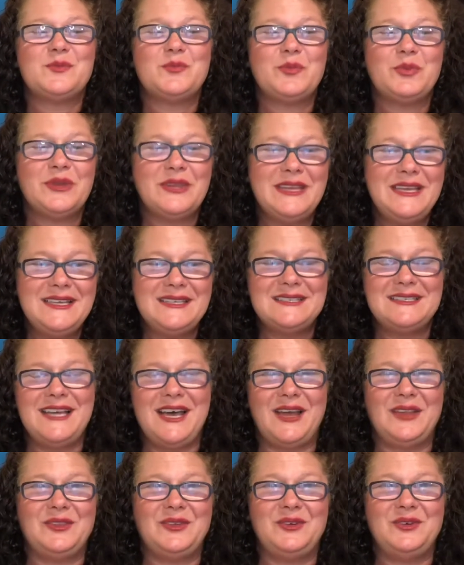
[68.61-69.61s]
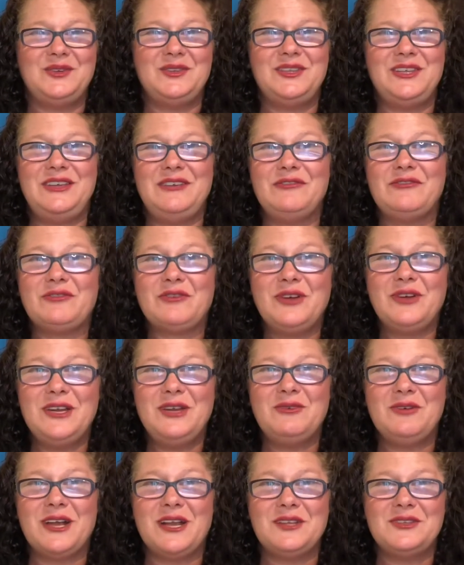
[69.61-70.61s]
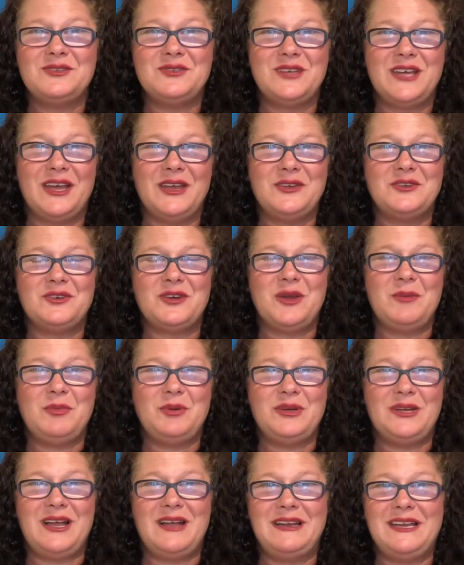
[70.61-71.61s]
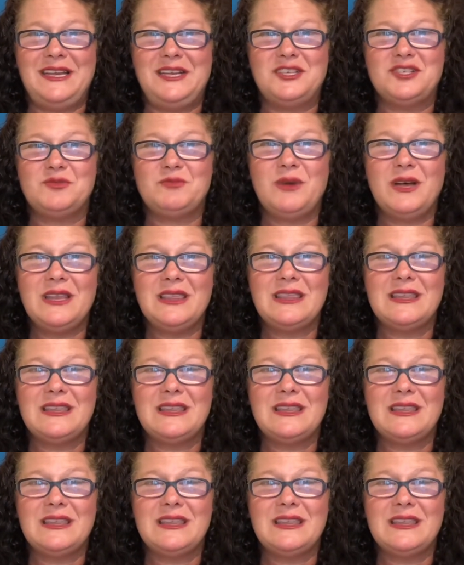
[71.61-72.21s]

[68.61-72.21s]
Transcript: please download the free gratitude calendar I put out each month.